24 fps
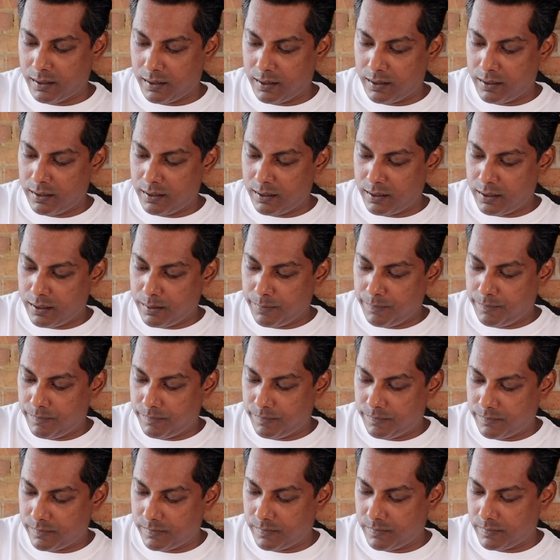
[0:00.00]
and
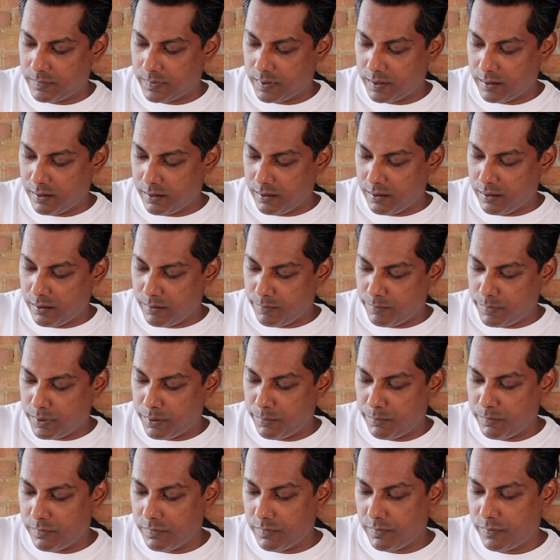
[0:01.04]

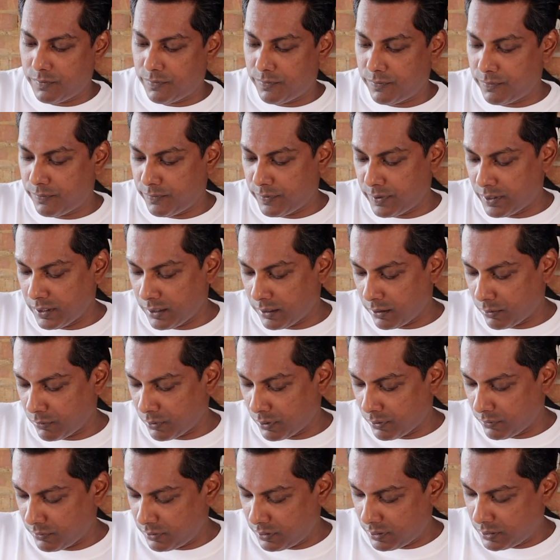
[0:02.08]
been fiddling
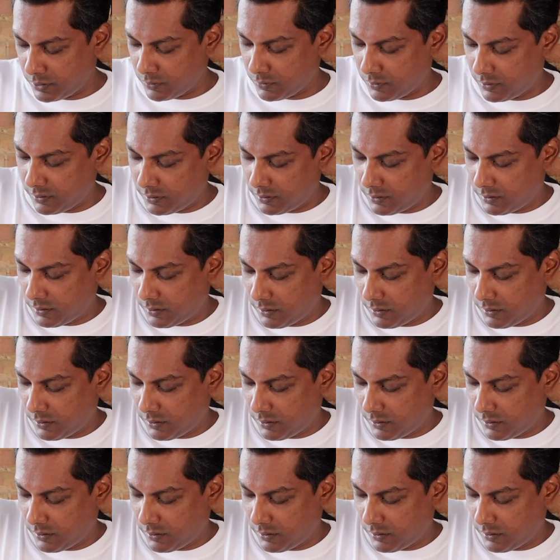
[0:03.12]
around with this one,